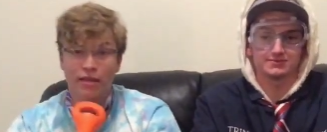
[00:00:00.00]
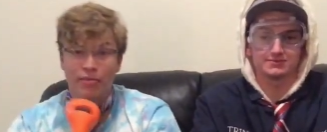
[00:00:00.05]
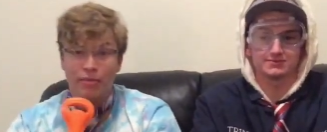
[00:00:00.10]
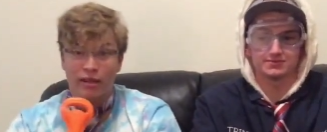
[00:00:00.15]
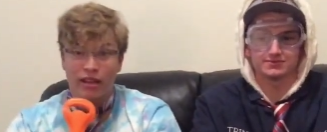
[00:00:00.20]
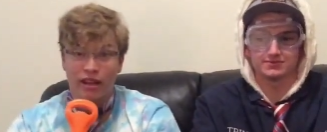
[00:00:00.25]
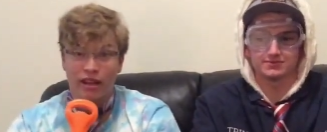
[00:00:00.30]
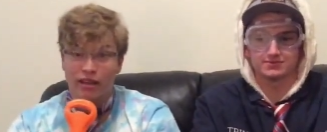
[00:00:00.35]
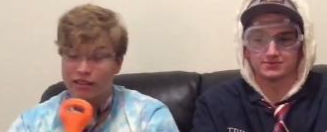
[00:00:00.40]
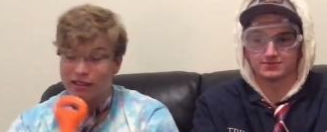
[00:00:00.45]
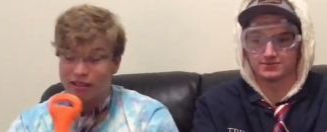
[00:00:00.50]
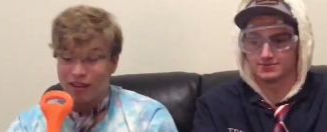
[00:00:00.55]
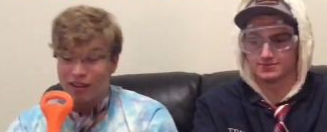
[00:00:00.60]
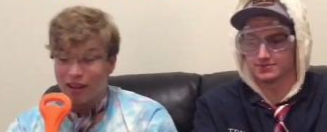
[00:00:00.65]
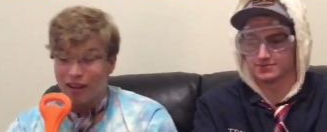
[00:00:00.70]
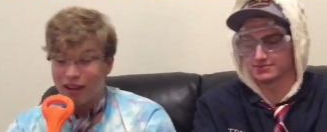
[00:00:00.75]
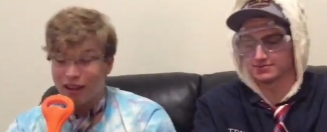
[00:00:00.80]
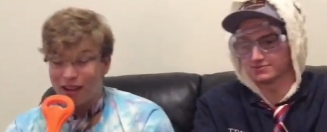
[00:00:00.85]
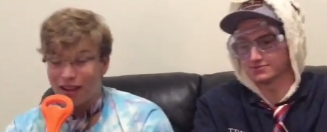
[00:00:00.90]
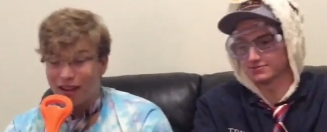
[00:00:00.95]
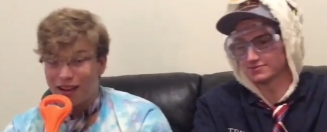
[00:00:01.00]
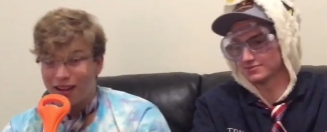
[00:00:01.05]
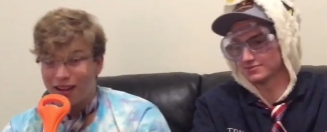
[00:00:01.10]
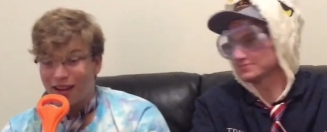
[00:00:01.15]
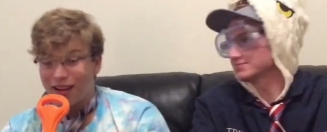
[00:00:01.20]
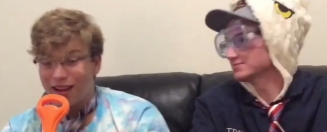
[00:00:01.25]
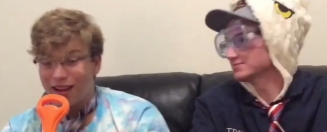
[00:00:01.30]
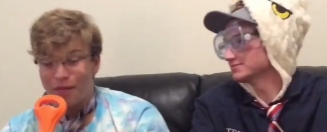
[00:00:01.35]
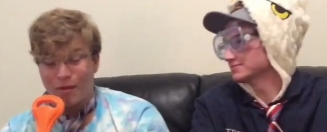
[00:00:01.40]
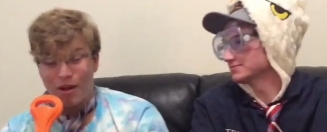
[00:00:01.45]
Speaker 1: me because
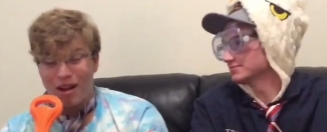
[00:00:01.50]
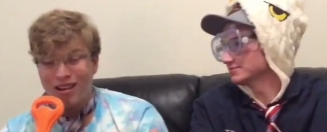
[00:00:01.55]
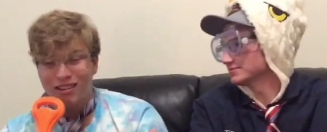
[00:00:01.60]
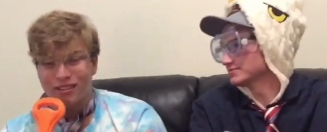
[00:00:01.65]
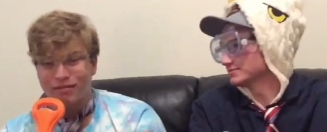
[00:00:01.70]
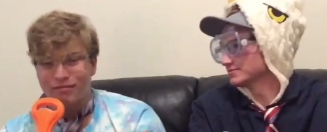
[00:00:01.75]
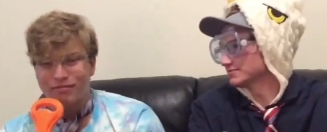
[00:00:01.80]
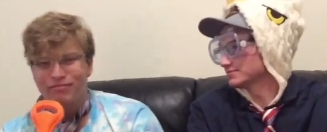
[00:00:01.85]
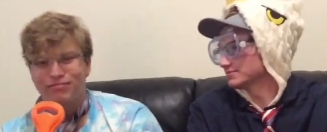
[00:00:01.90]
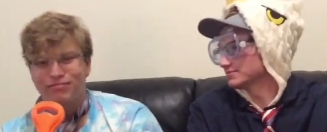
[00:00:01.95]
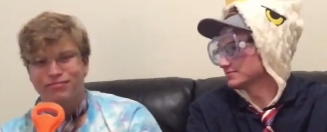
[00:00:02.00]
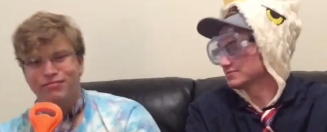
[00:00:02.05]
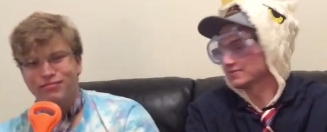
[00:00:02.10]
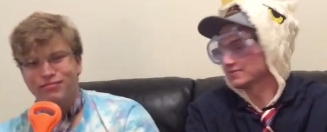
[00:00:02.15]
I'm awesome.